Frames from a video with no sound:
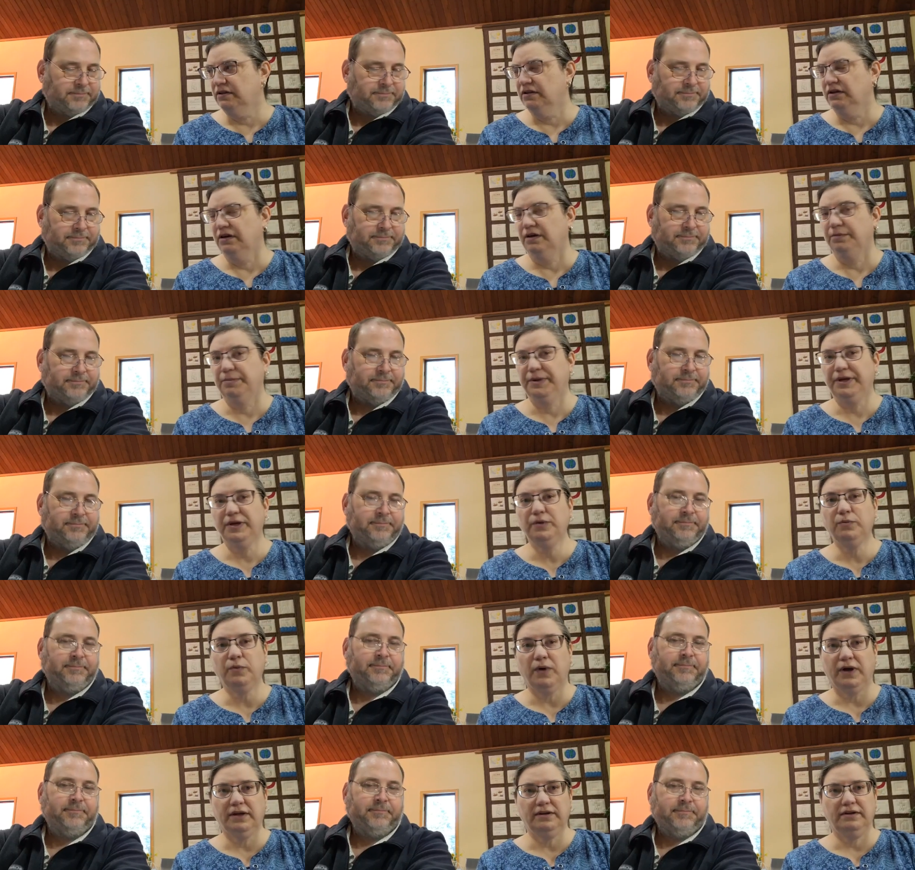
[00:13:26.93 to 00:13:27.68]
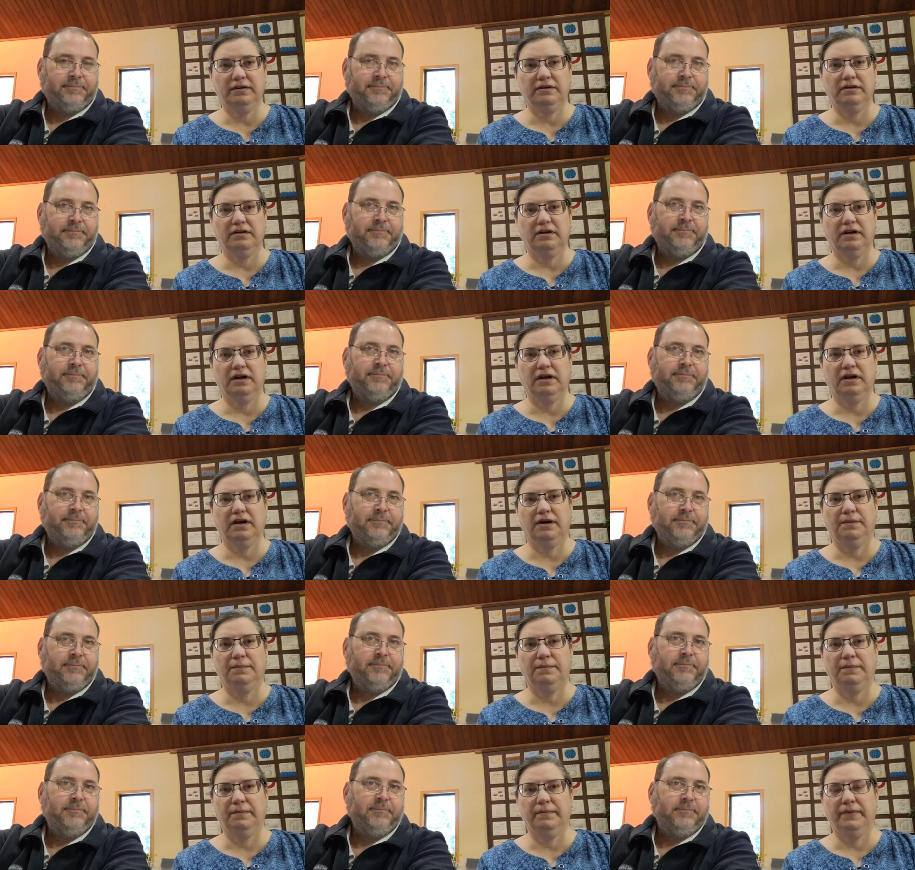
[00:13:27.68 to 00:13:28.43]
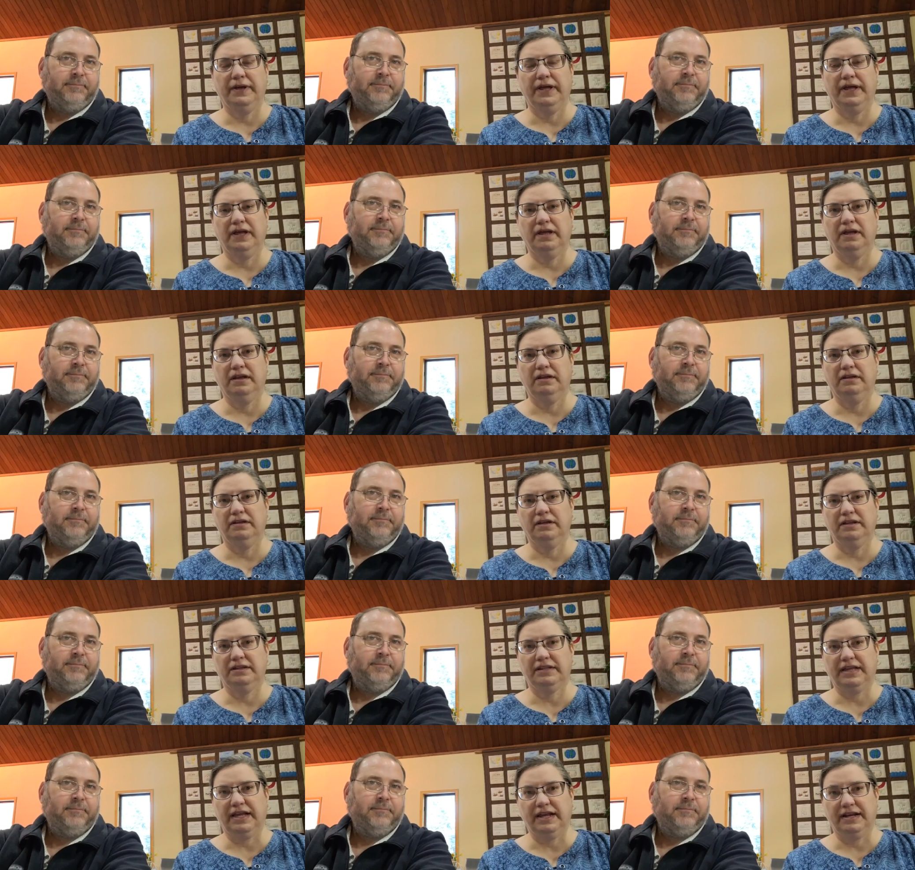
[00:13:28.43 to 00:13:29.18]
Speaker 1: a big one, um, and
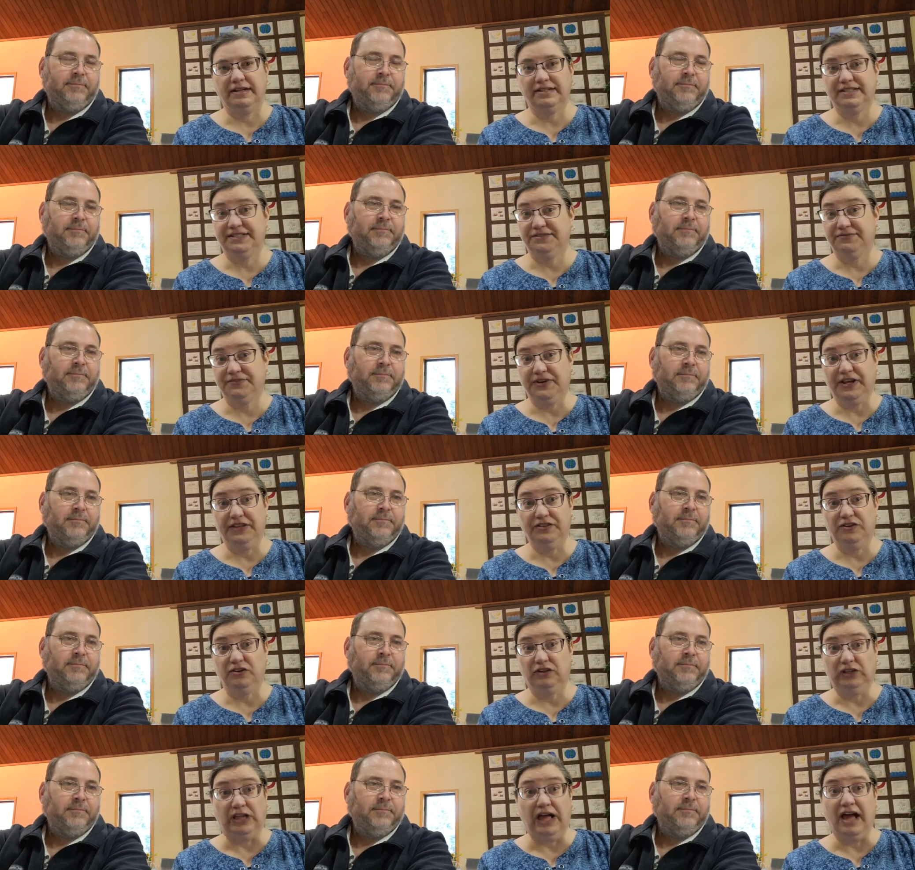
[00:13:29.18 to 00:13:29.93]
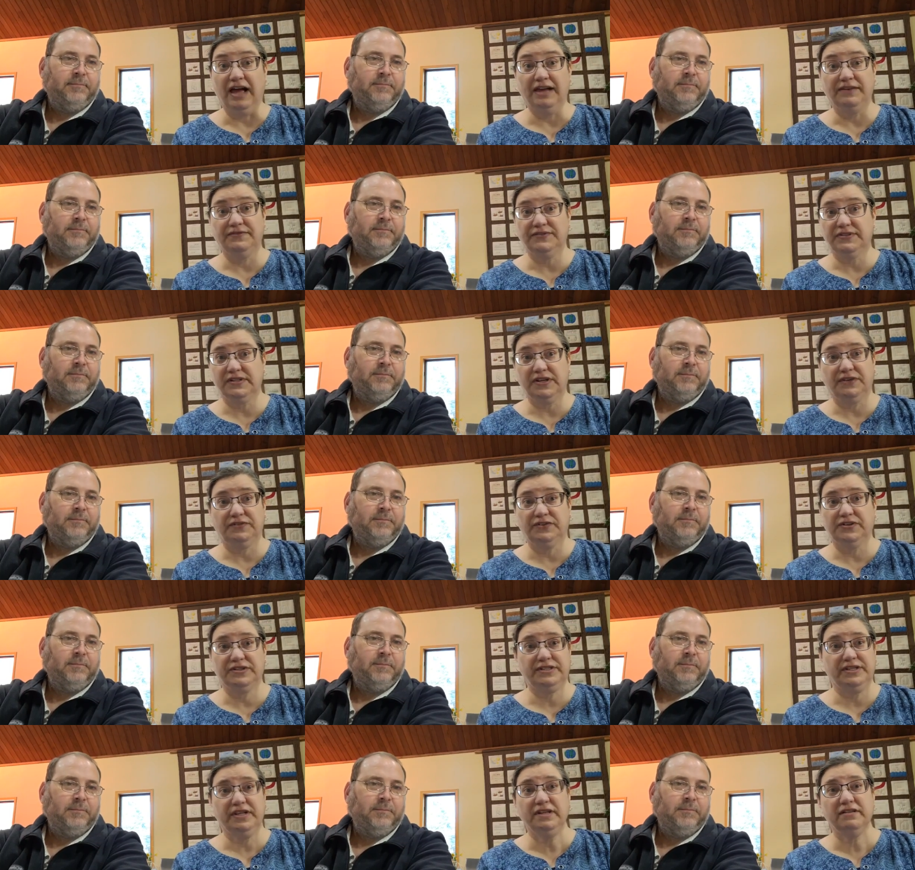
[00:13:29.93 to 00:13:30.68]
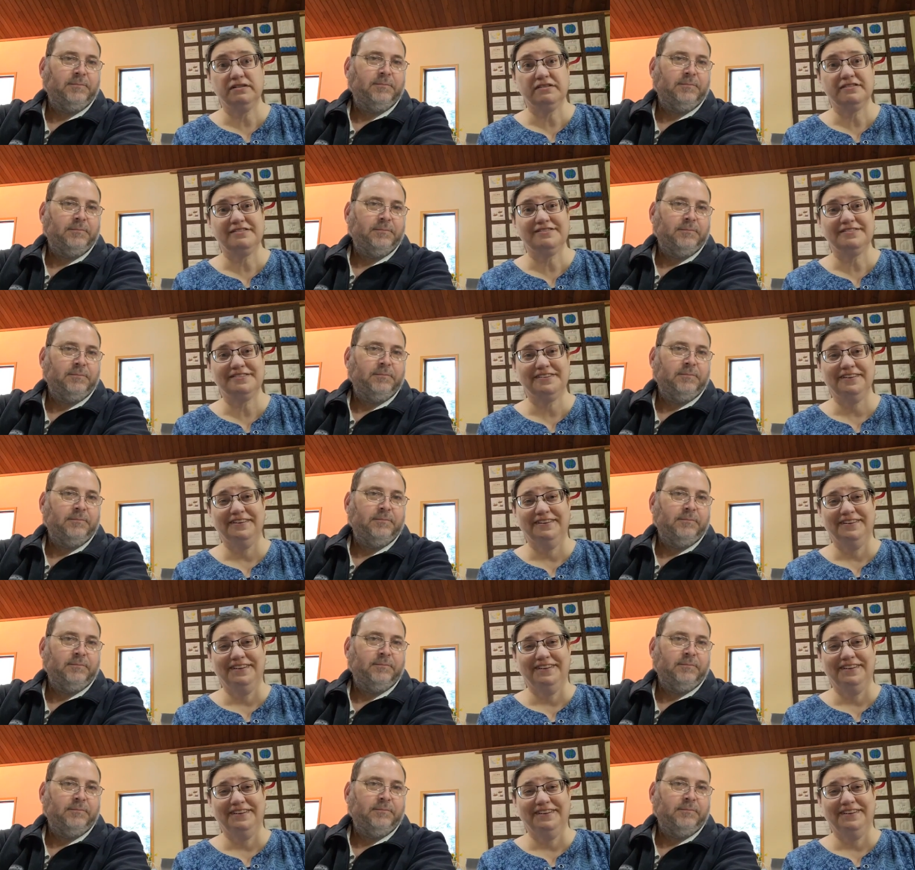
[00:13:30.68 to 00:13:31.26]
that, that has defined their lives ever since.